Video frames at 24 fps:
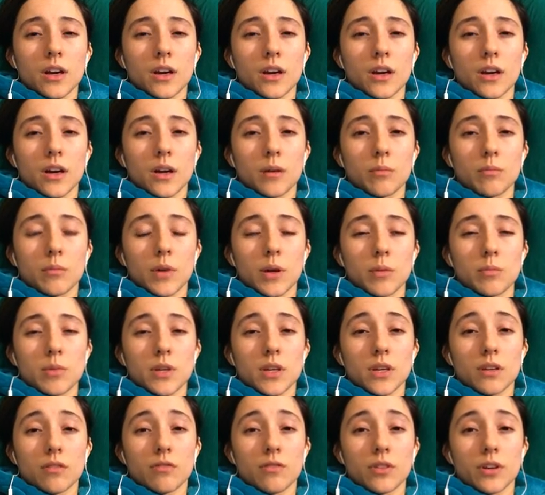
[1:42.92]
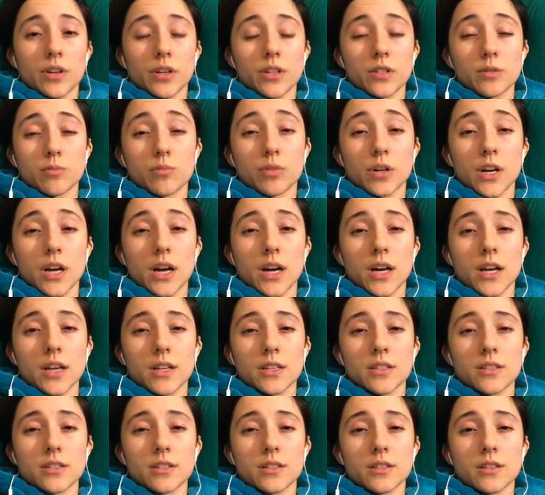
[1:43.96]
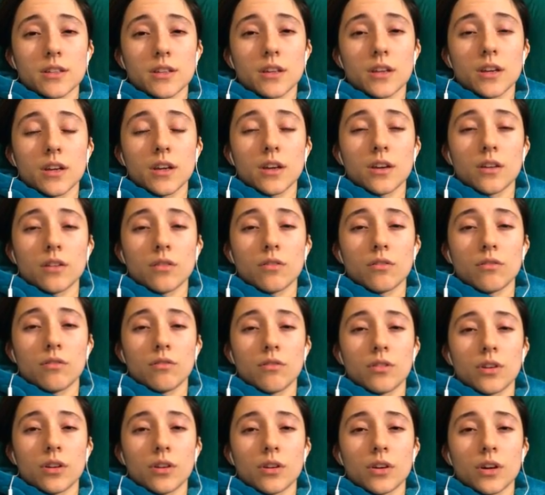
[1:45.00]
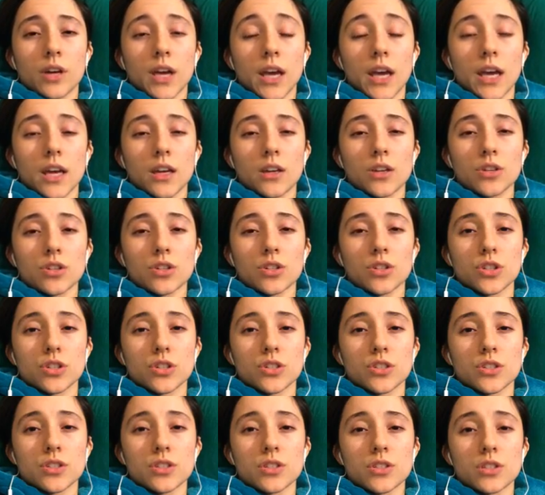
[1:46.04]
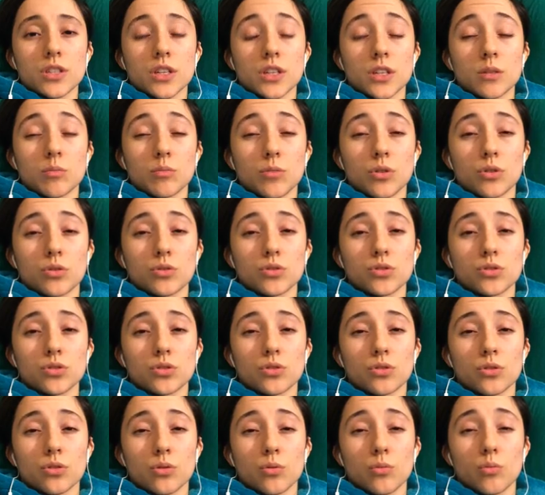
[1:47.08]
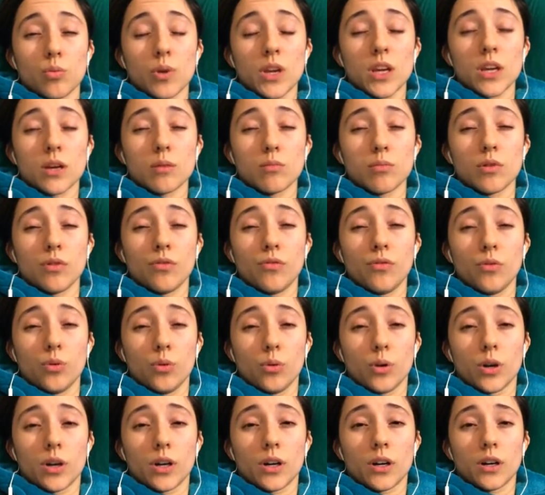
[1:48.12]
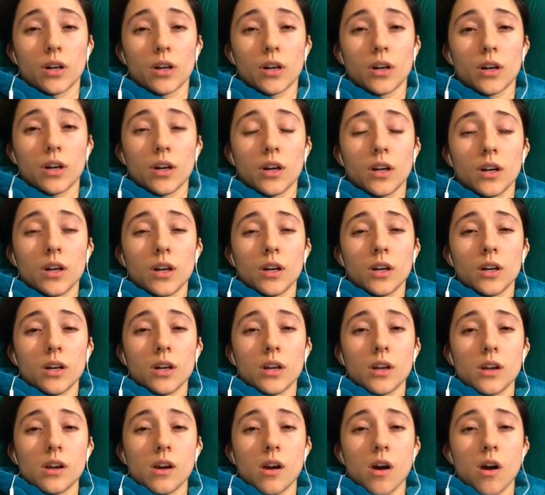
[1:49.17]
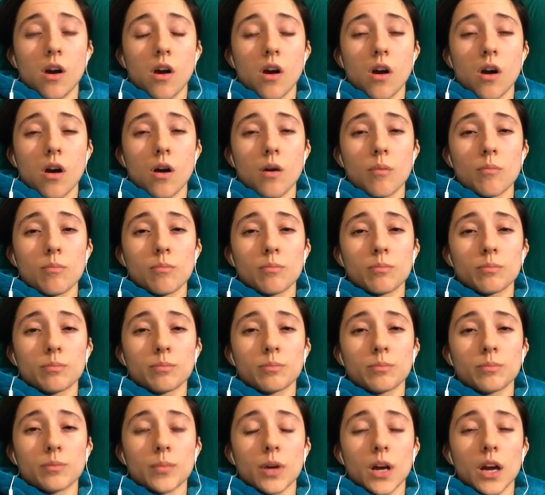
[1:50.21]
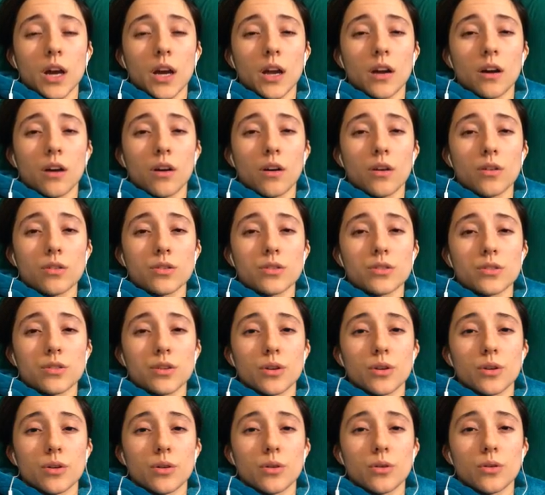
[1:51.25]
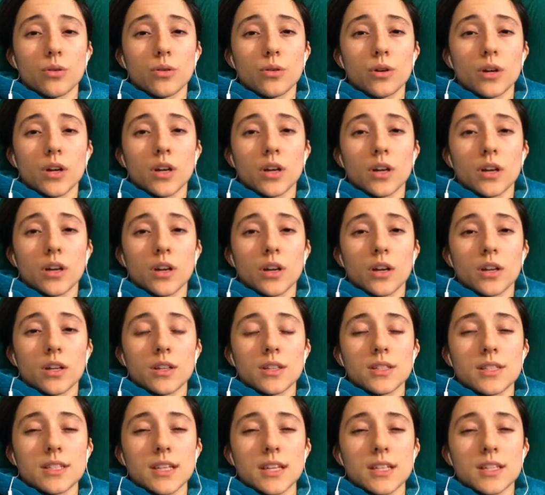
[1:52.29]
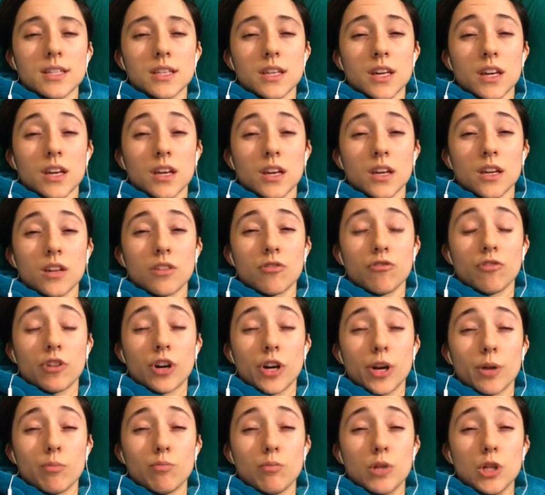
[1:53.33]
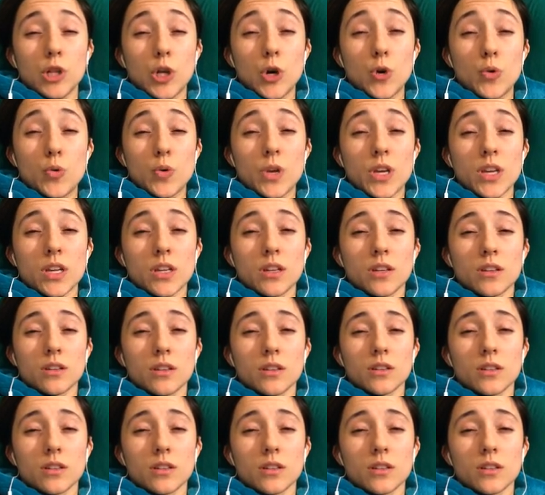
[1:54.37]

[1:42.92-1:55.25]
I become very depressed, very anxious and emotional the week before. I also tend to get very bloated,